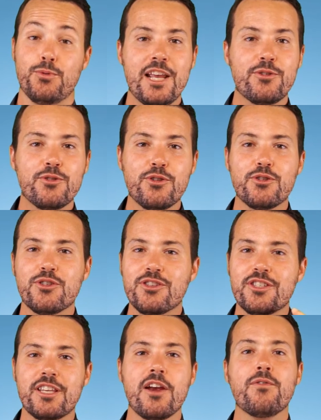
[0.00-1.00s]
introduces
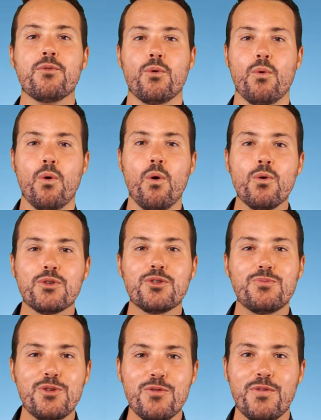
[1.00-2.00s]
several
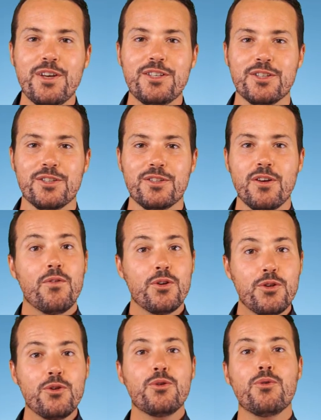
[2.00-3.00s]
awesome new features for
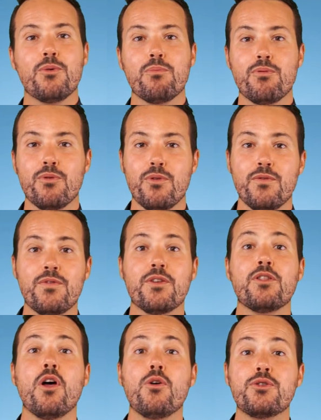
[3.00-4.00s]
you to improve the
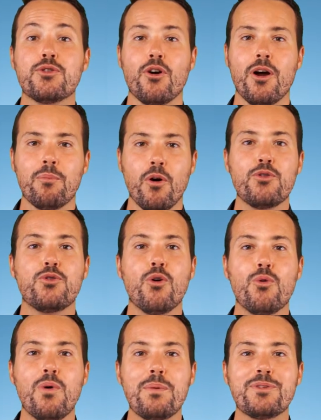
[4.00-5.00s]
load time on
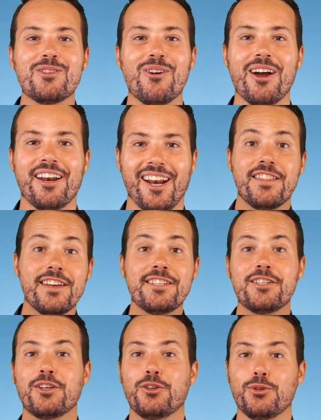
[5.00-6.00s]
your website.
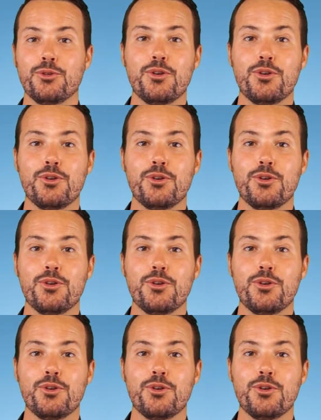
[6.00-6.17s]
These include